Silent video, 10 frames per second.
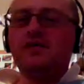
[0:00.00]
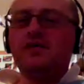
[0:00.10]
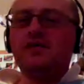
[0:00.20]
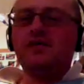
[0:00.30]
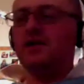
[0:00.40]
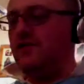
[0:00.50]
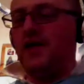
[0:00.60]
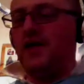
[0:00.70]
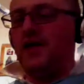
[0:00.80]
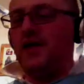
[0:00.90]
I think
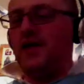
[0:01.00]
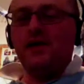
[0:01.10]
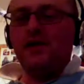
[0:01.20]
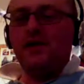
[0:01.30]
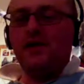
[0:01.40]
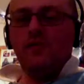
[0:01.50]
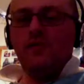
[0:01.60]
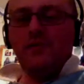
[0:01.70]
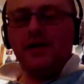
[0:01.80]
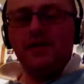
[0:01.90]
on that note, mate, that's
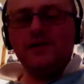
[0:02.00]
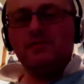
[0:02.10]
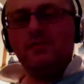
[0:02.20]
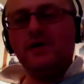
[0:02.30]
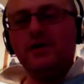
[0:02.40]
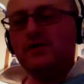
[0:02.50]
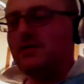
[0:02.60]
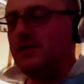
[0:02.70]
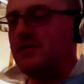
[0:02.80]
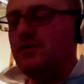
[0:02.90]
probably a good
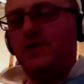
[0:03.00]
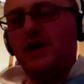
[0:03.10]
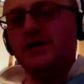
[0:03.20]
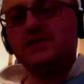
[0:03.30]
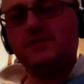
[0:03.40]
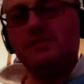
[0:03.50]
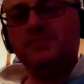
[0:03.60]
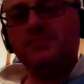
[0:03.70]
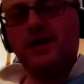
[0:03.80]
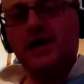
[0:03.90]
place to
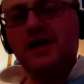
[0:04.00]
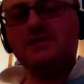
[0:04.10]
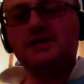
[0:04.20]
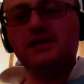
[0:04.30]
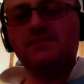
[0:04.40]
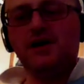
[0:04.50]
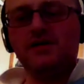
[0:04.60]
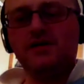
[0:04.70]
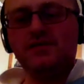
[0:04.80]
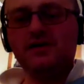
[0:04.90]
end season 5,
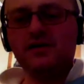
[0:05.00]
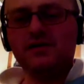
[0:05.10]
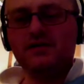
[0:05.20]
don't you think?